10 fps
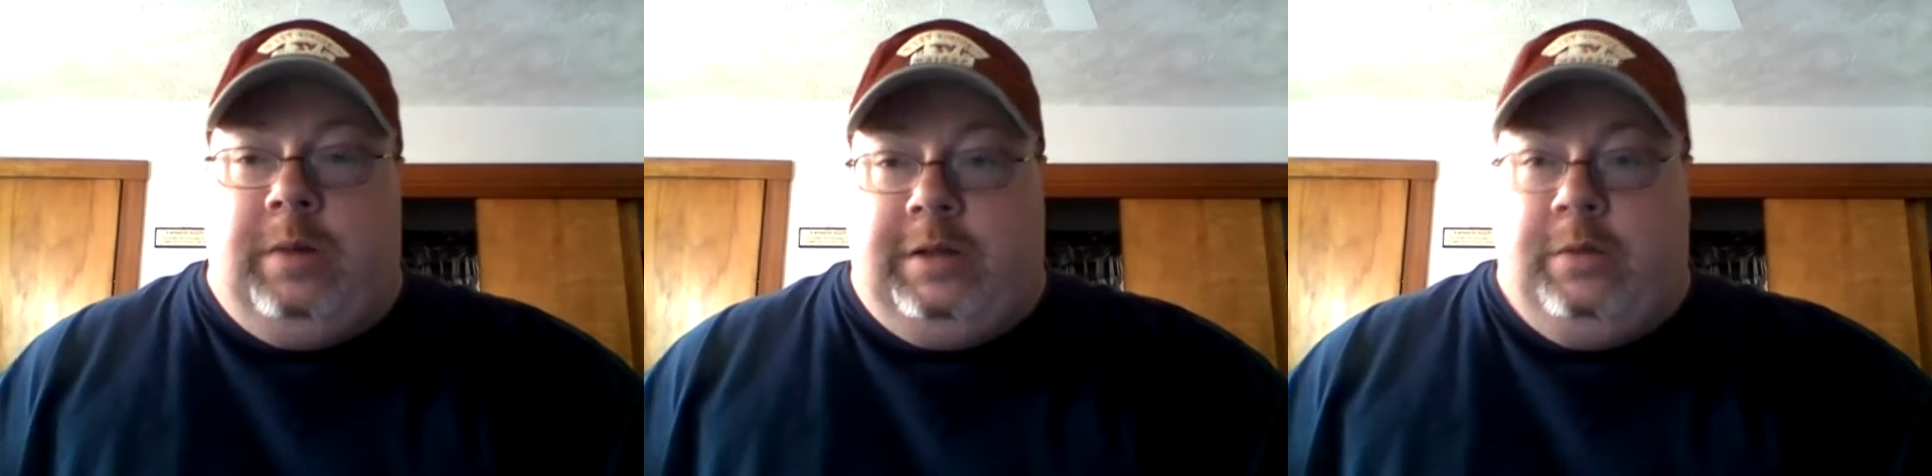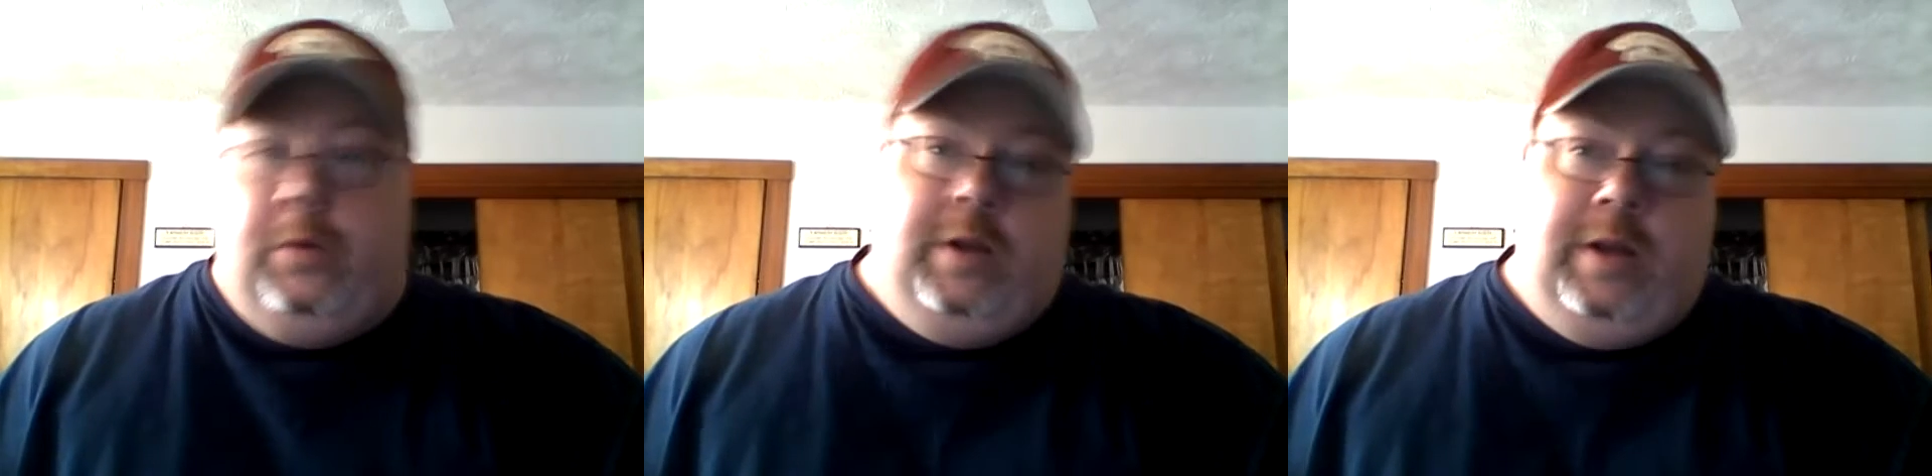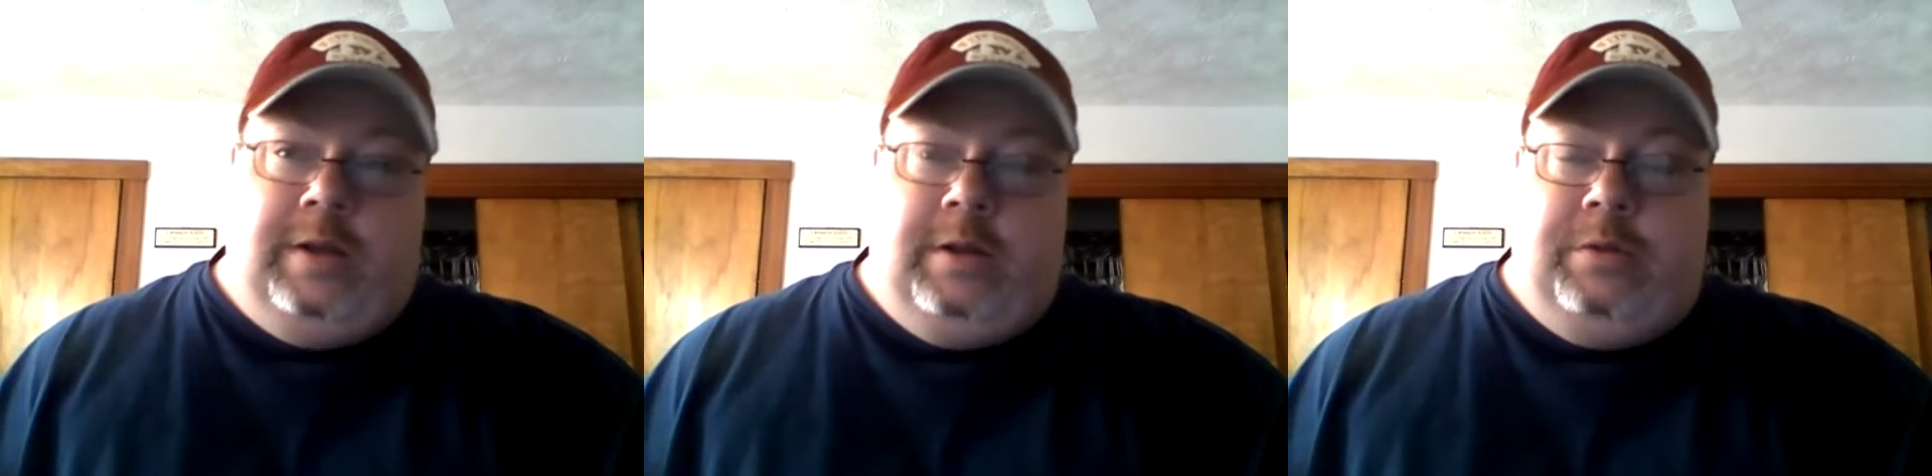but I did want to
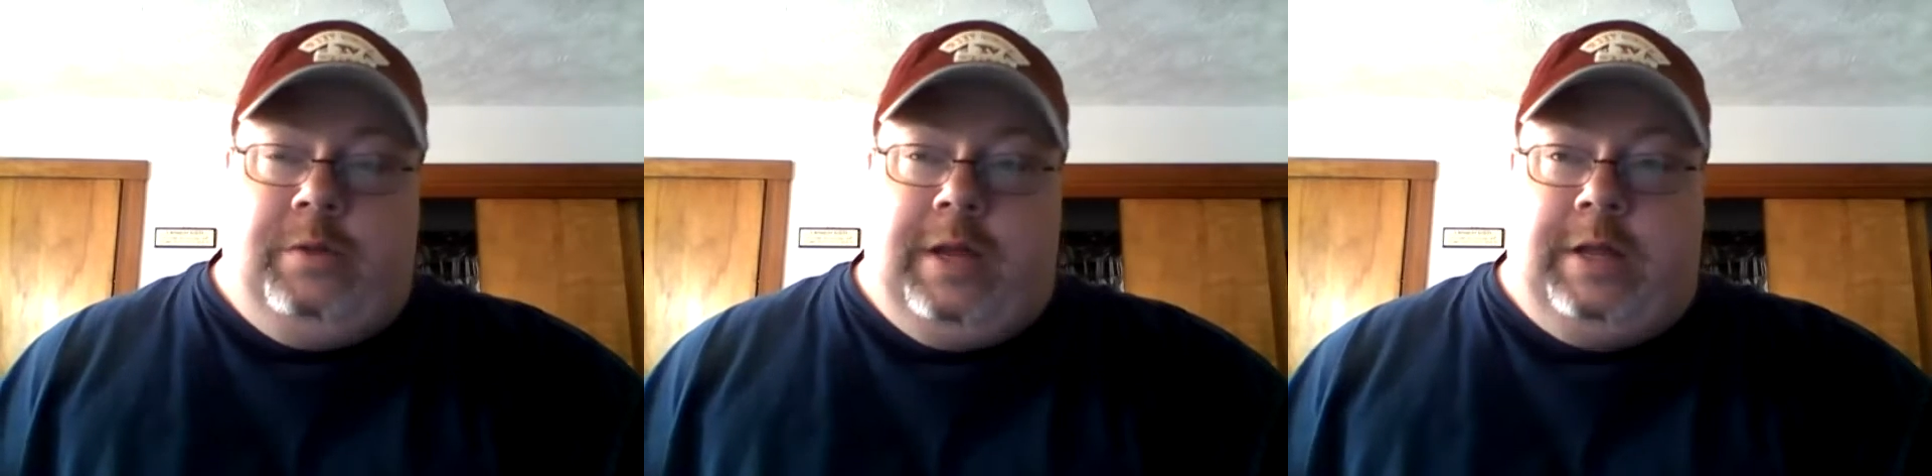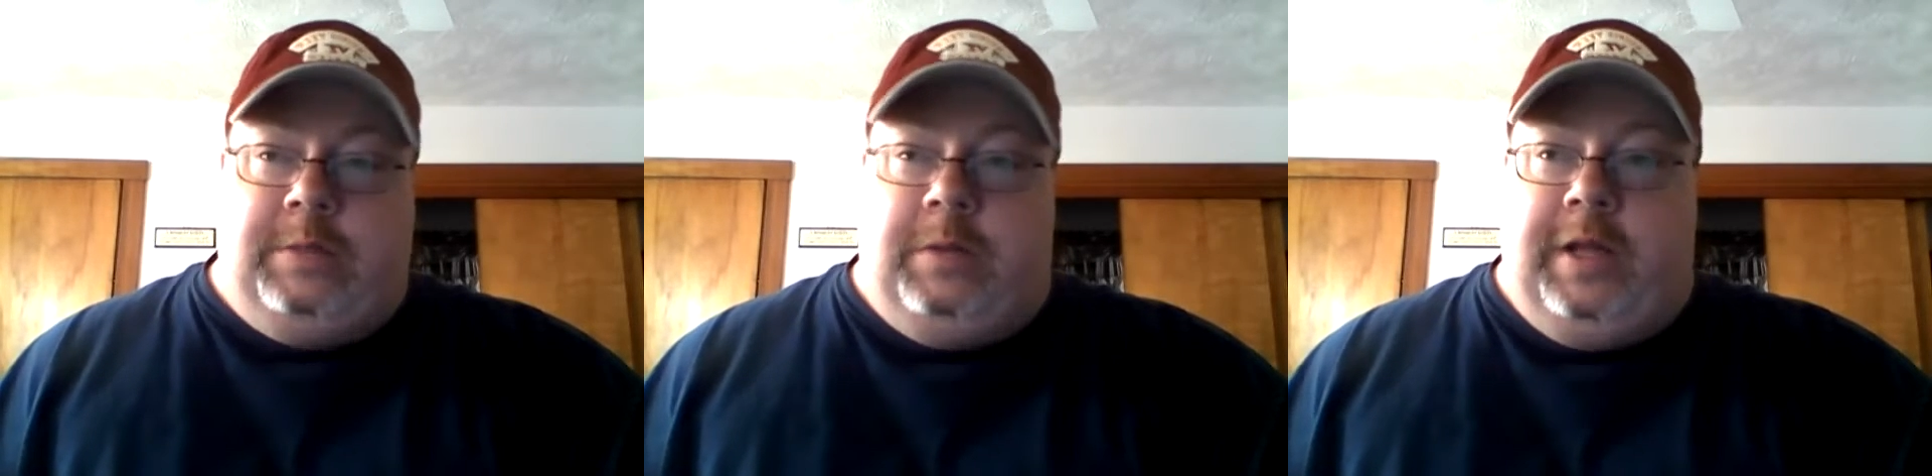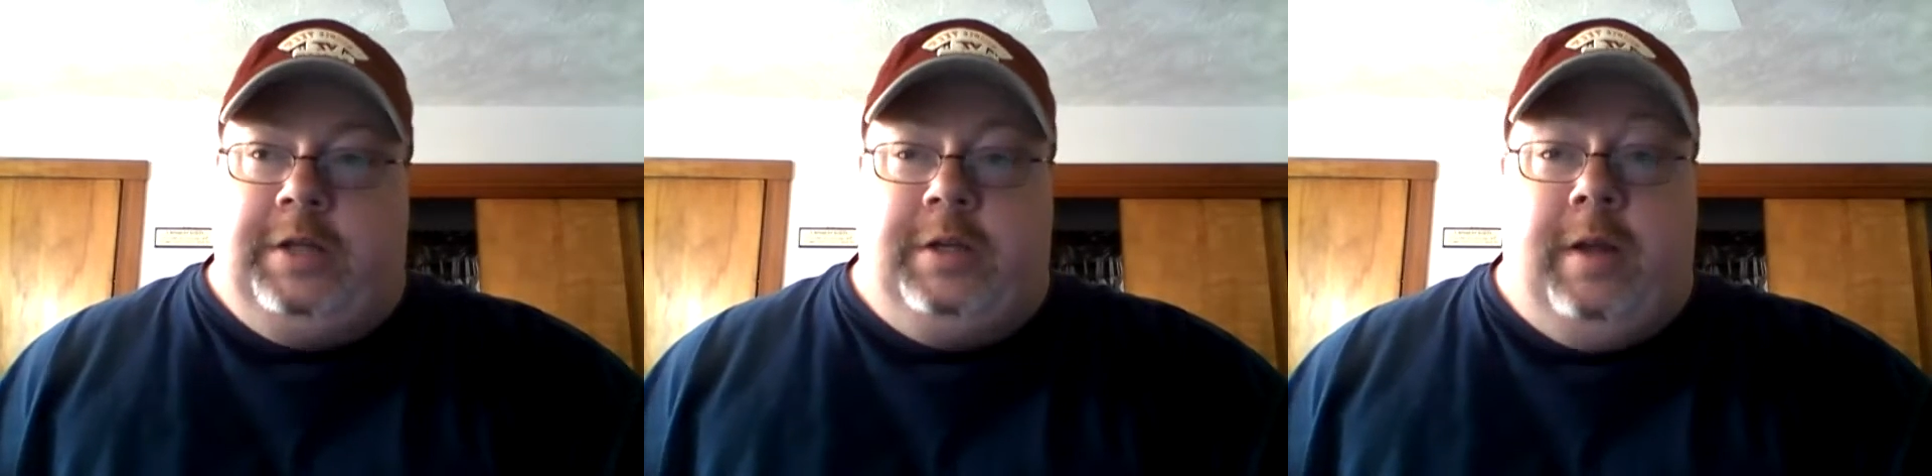kind of go through that
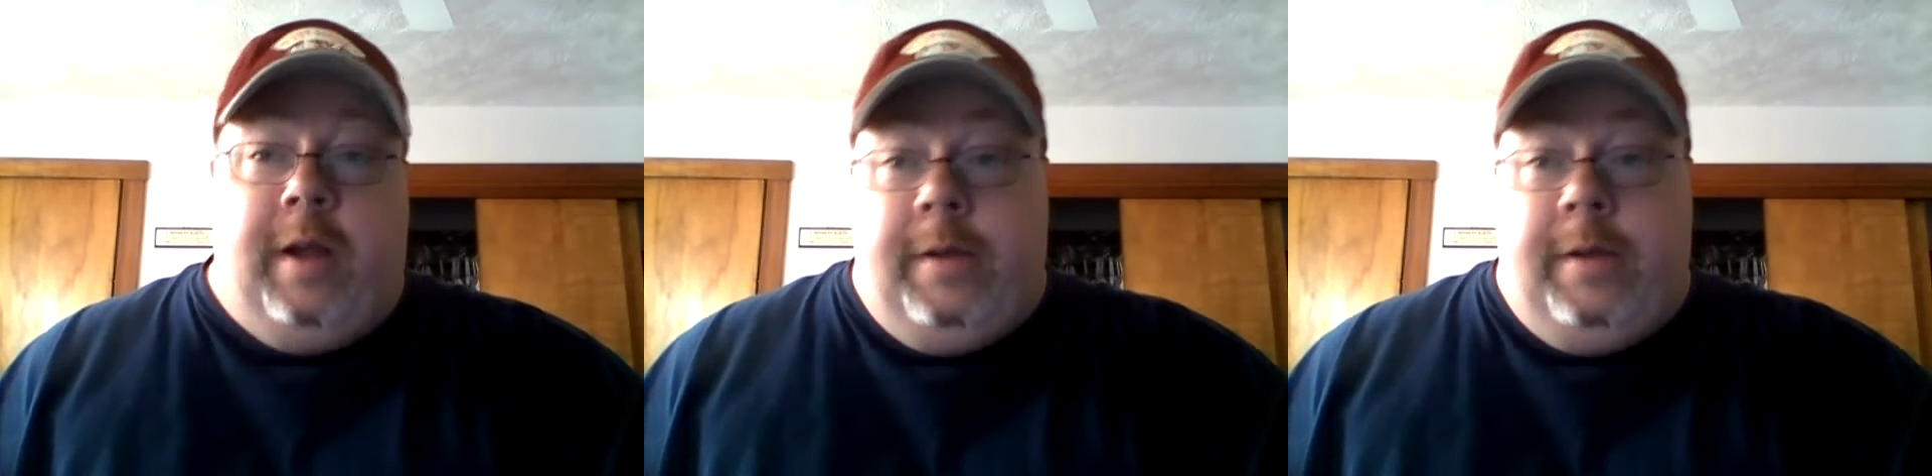explanation.